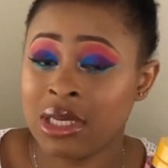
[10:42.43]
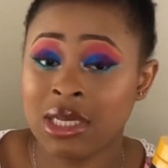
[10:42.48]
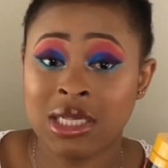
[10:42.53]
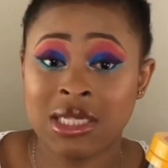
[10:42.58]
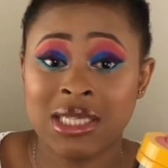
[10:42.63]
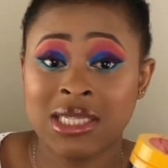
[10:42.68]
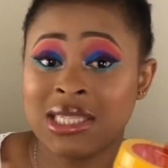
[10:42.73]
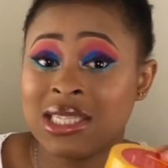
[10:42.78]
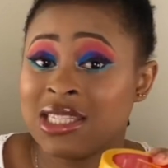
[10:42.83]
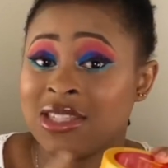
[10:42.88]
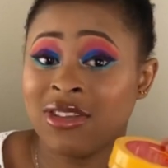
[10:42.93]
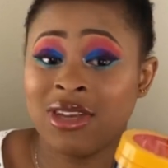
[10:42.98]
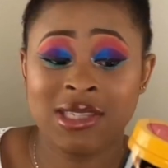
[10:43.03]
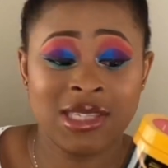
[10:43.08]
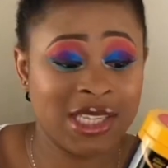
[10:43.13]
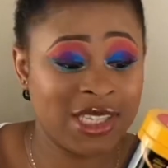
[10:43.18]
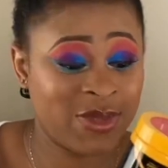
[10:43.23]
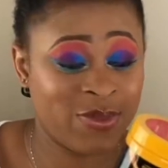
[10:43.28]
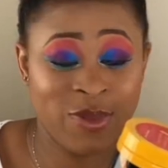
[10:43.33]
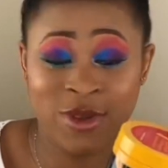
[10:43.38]
This is not a
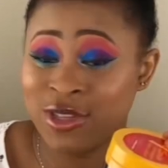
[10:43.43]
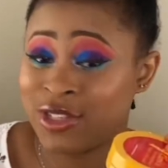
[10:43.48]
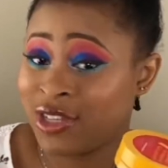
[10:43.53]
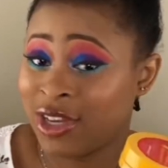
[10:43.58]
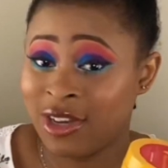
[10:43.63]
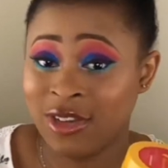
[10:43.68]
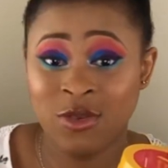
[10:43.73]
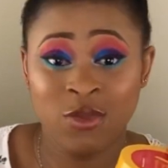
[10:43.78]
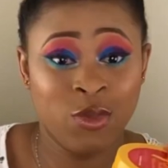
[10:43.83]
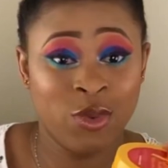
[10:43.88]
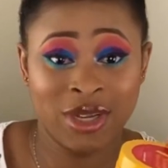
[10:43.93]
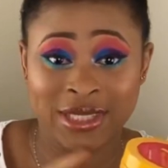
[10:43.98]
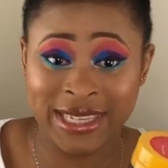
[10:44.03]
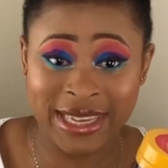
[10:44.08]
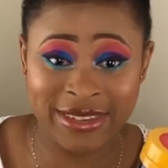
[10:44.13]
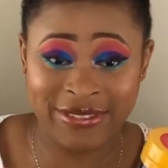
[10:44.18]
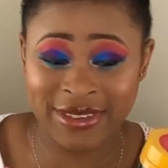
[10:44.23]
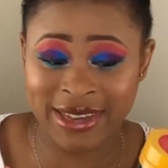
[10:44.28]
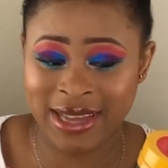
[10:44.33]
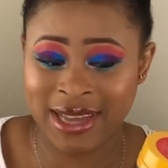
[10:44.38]
sponsored
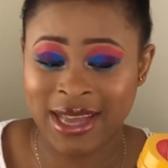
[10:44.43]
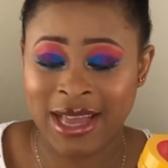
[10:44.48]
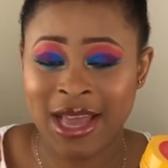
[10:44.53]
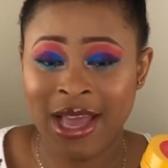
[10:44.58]
whatever.